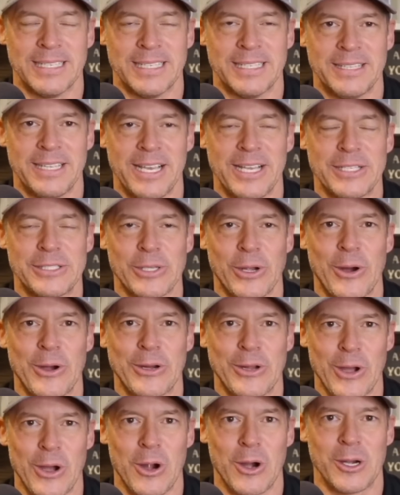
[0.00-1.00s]
These
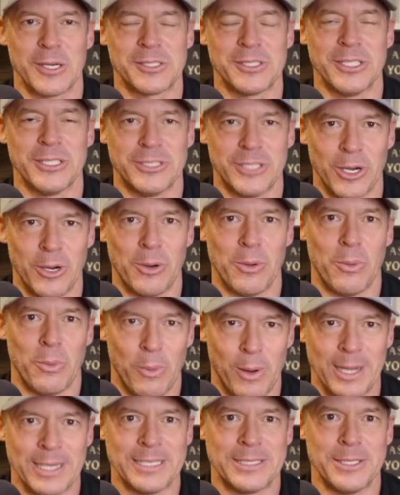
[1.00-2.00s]
are cars you don't
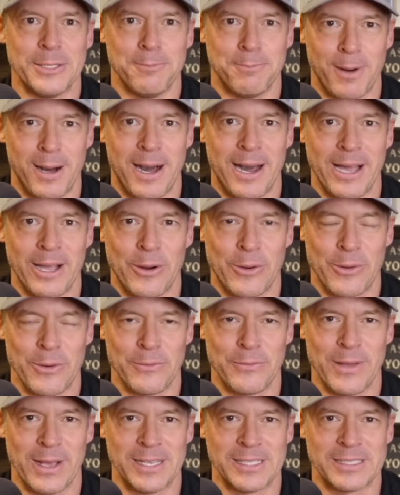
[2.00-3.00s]
want to buy or
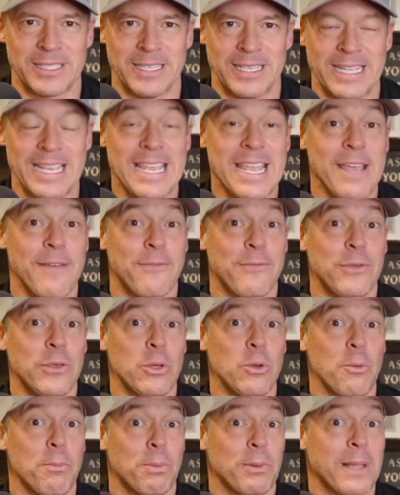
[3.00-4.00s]
invest in if
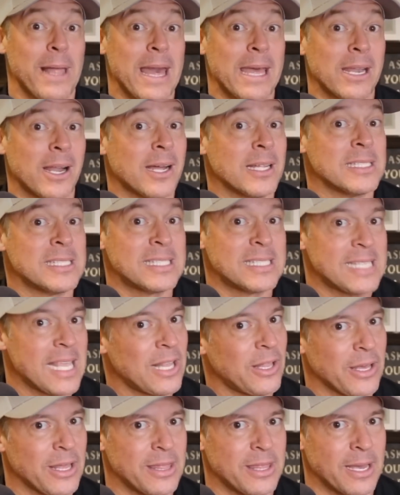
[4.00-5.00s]
you plan on
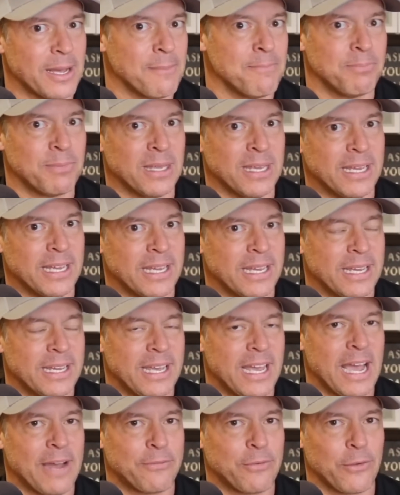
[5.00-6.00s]
selling them
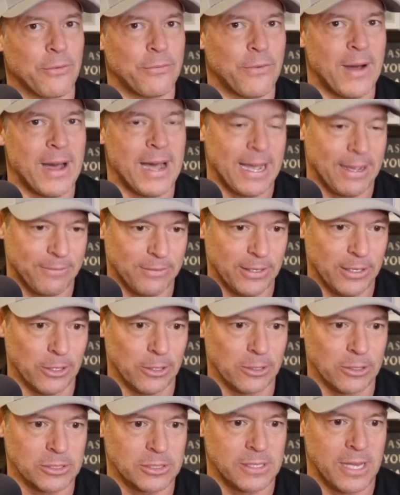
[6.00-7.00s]
after 5
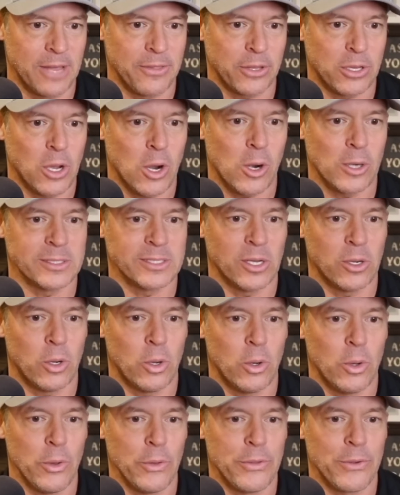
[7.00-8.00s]
years. Now, the cars that
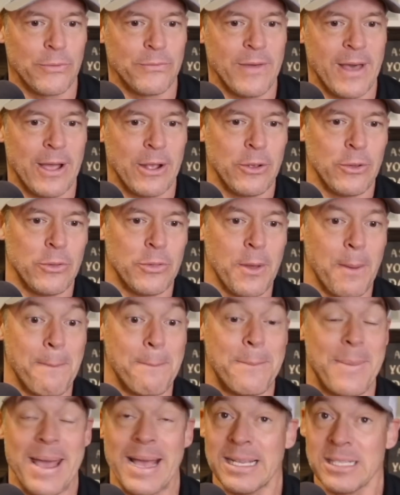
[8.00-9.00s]
hold their value the
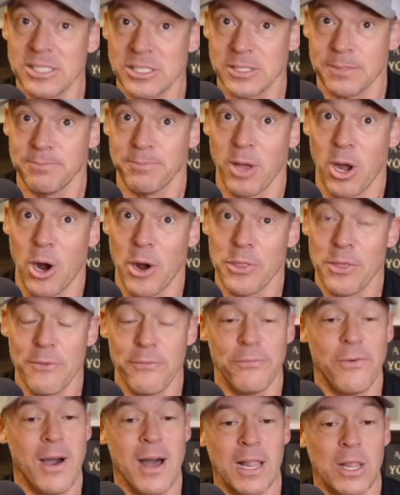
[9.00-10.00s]
best are the
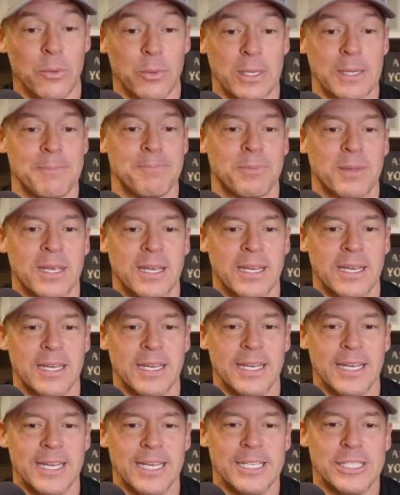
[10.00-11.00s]
following.
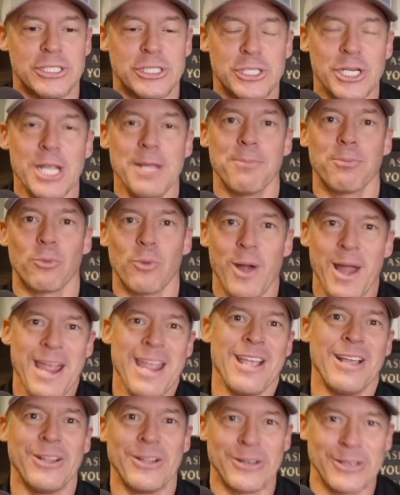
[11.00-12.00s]
Jeep
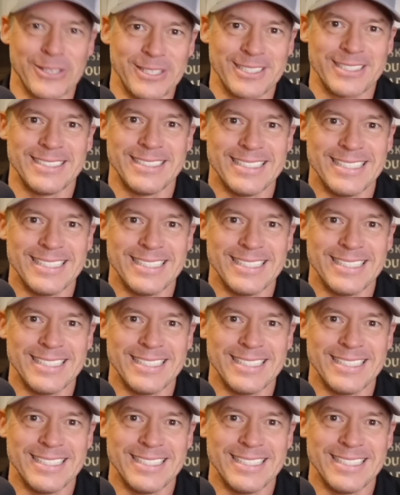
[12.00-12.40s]
Wrangler,